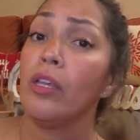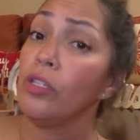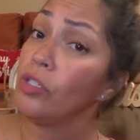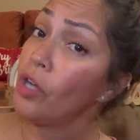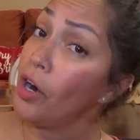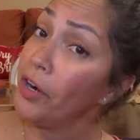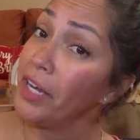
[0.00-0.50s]

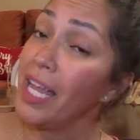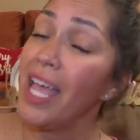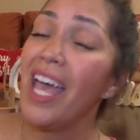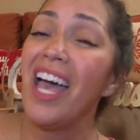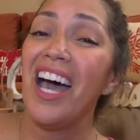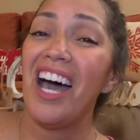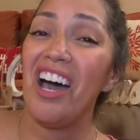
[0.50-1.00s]

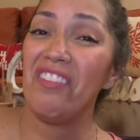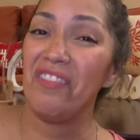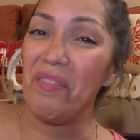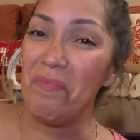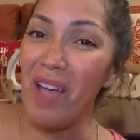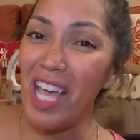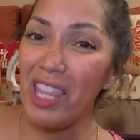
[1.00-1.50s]

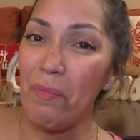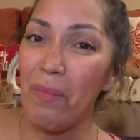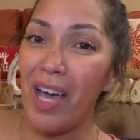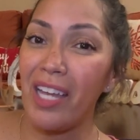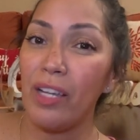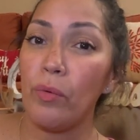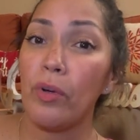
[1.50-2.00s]
from Bath &
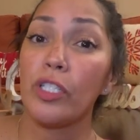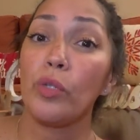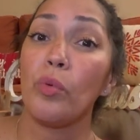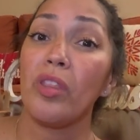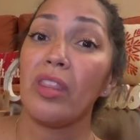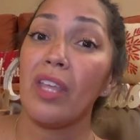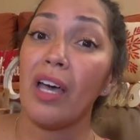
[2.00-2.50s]
Body Works
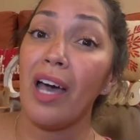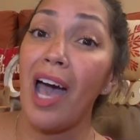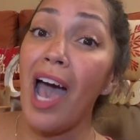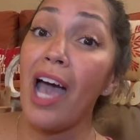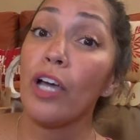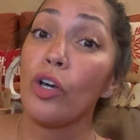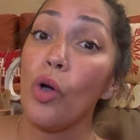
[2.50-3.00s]
with the
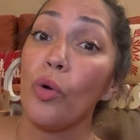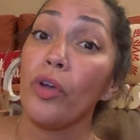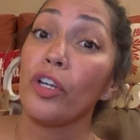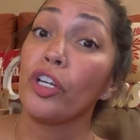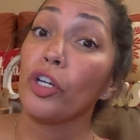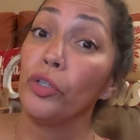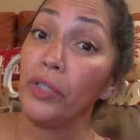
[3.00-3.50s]
hot cocoa
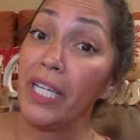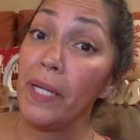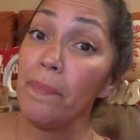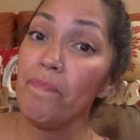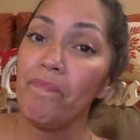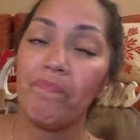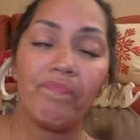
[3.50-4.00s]
and cream.